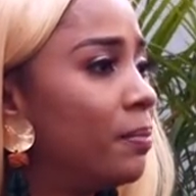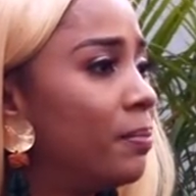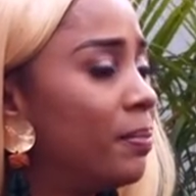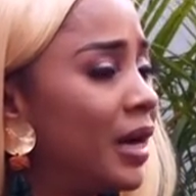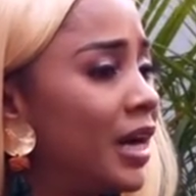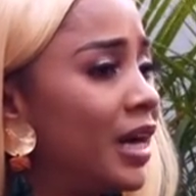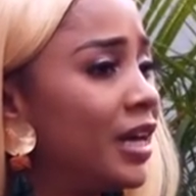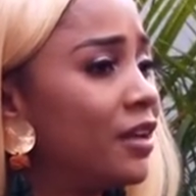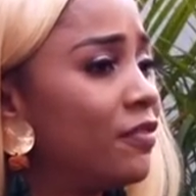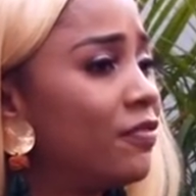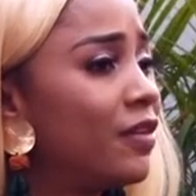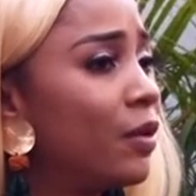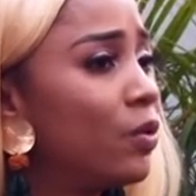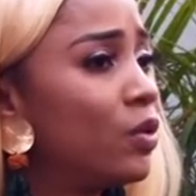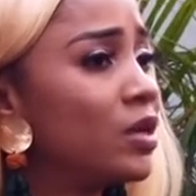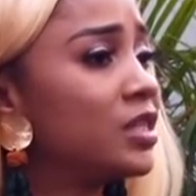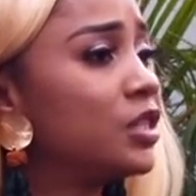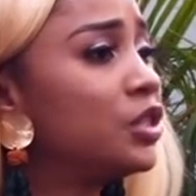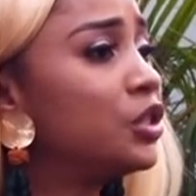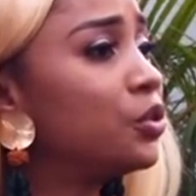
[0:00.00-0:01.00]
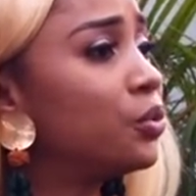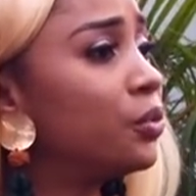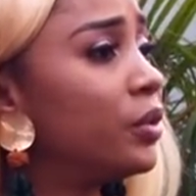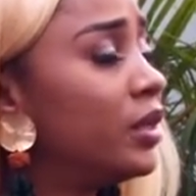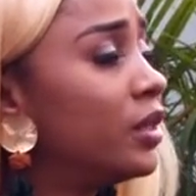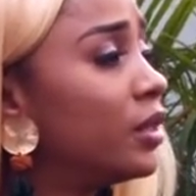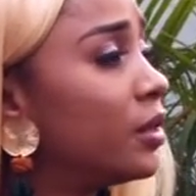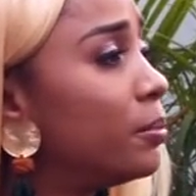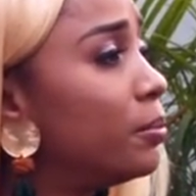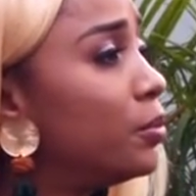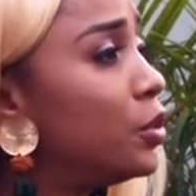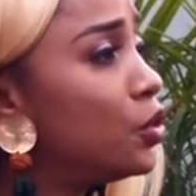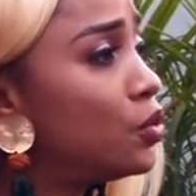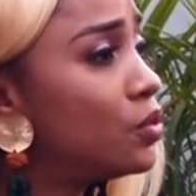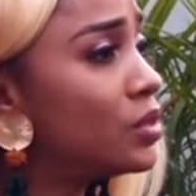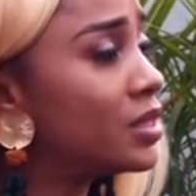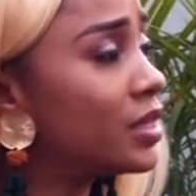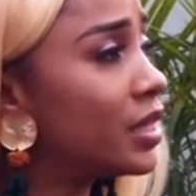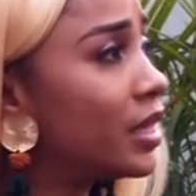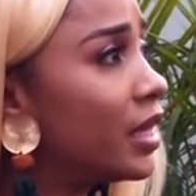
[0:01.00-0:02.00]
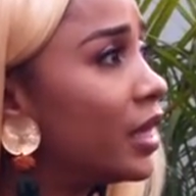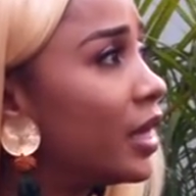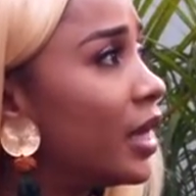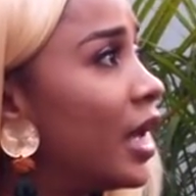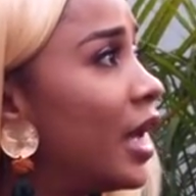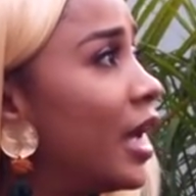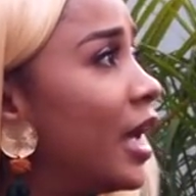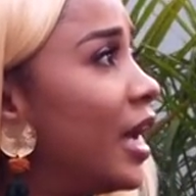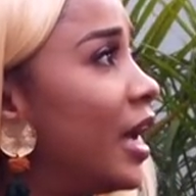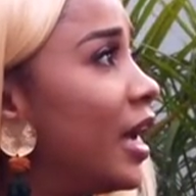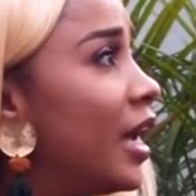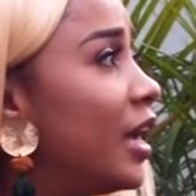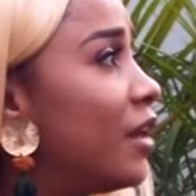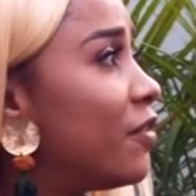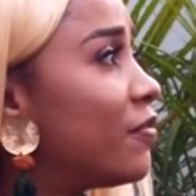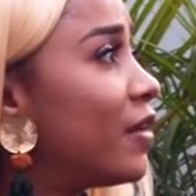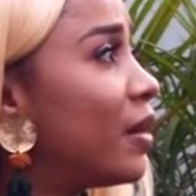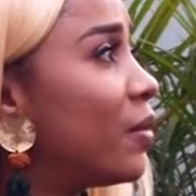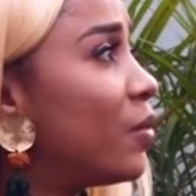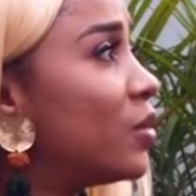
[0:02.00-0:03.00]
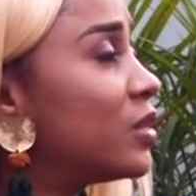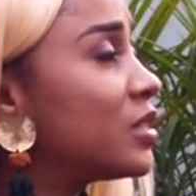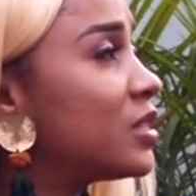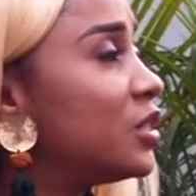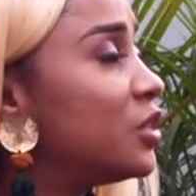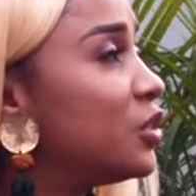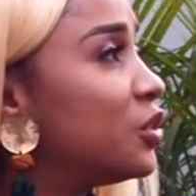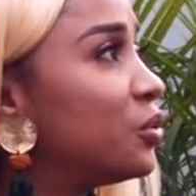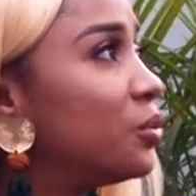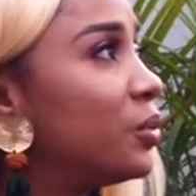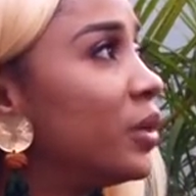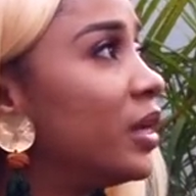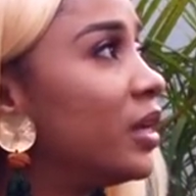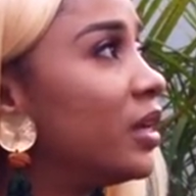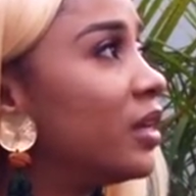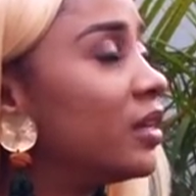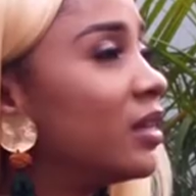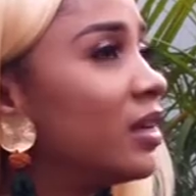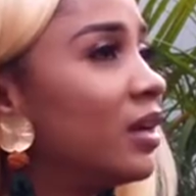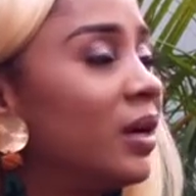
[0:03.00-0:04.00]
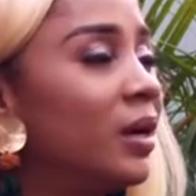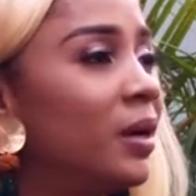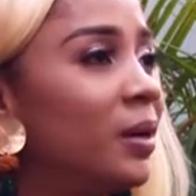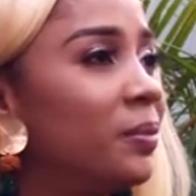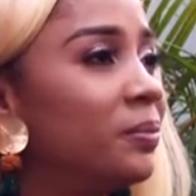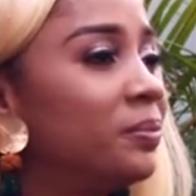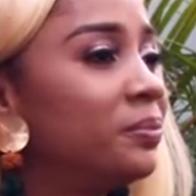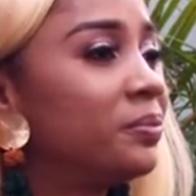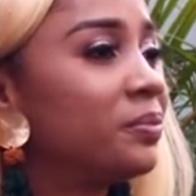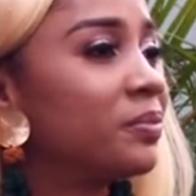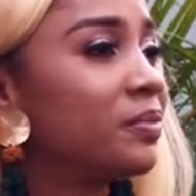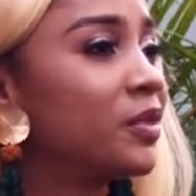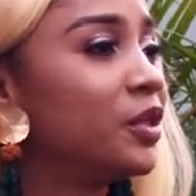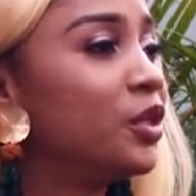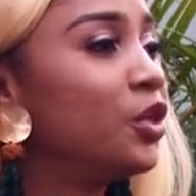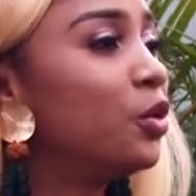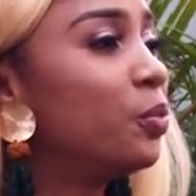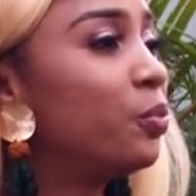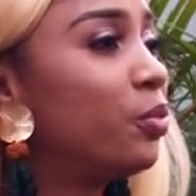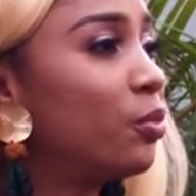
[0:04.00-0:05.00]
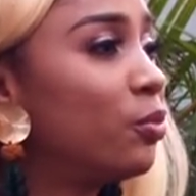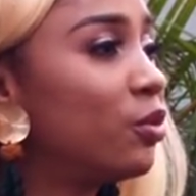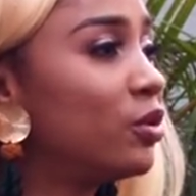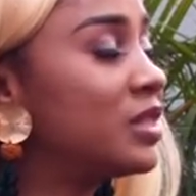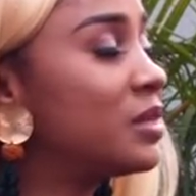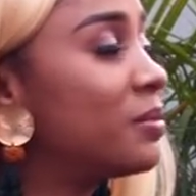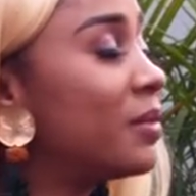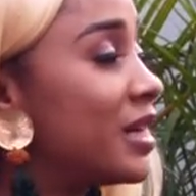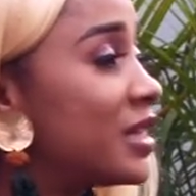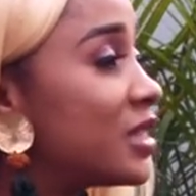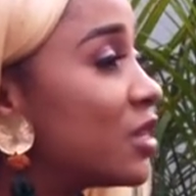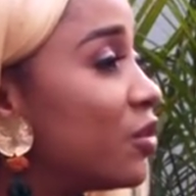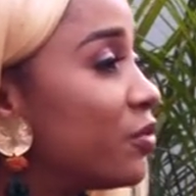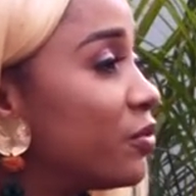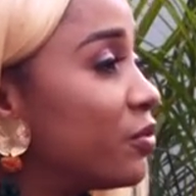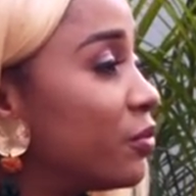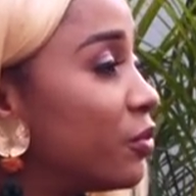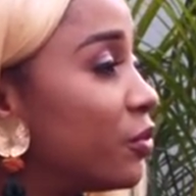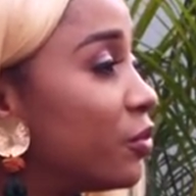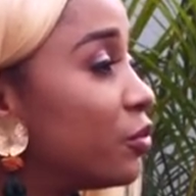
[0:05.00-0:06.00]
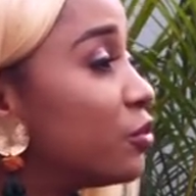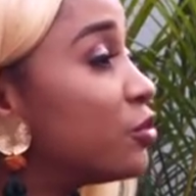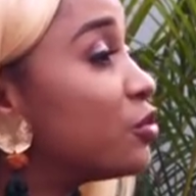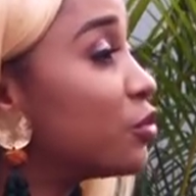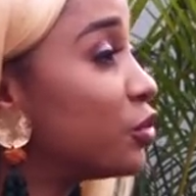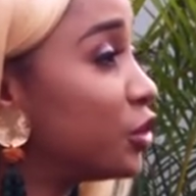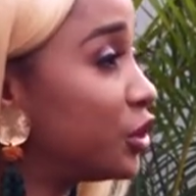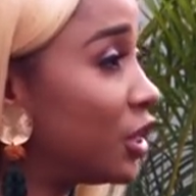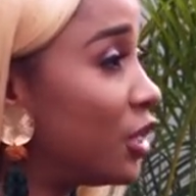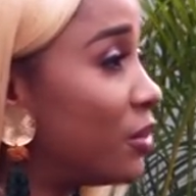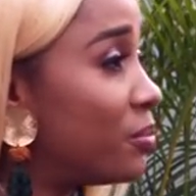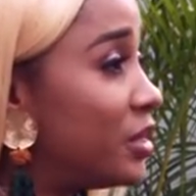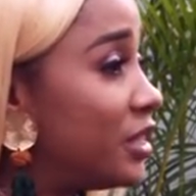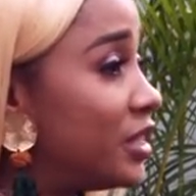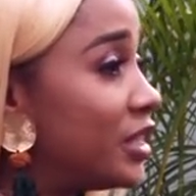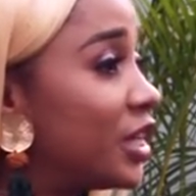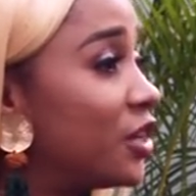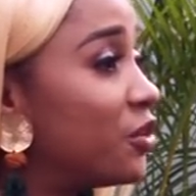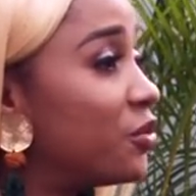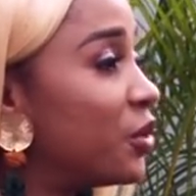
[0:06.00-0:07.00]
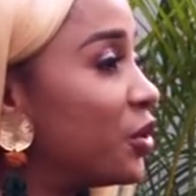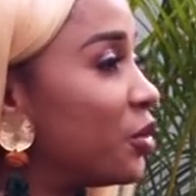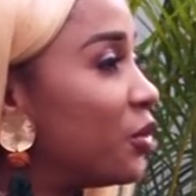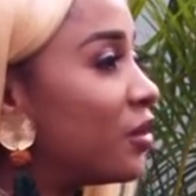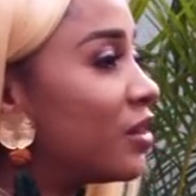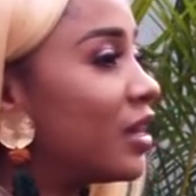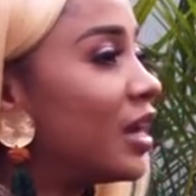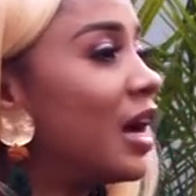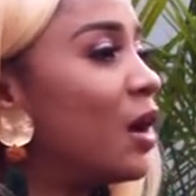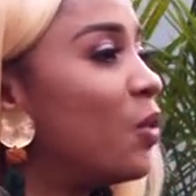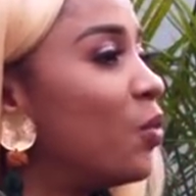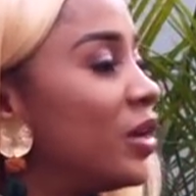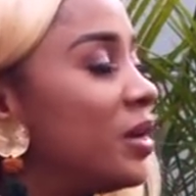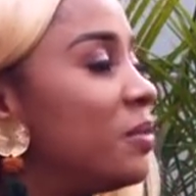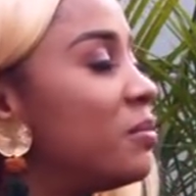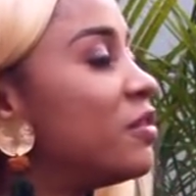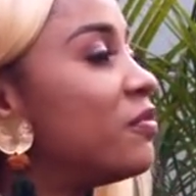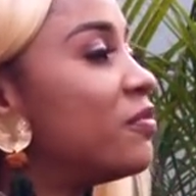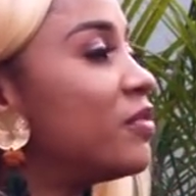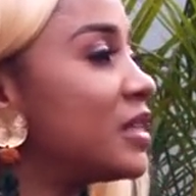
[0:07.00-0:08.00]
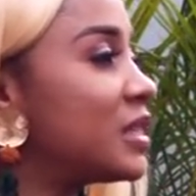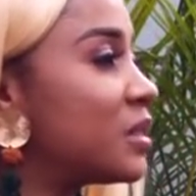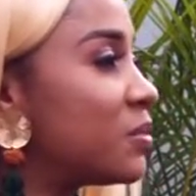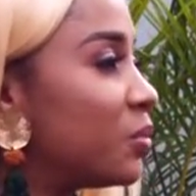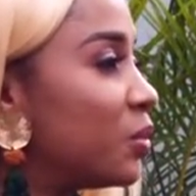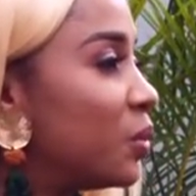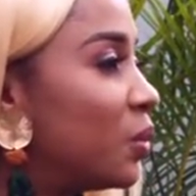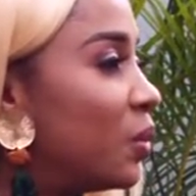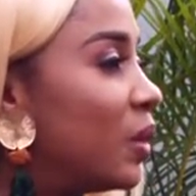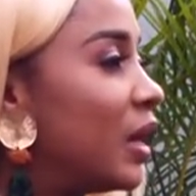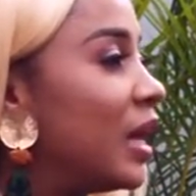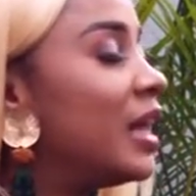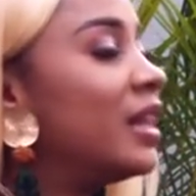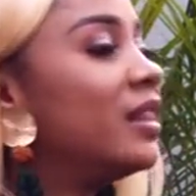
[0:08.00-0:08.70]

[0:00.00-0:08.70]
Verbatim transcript: But if I wasn't doing the music, music. if I wasn't doing, um, you know, promoting myself through social media, doing all that, I wouldn't be visible.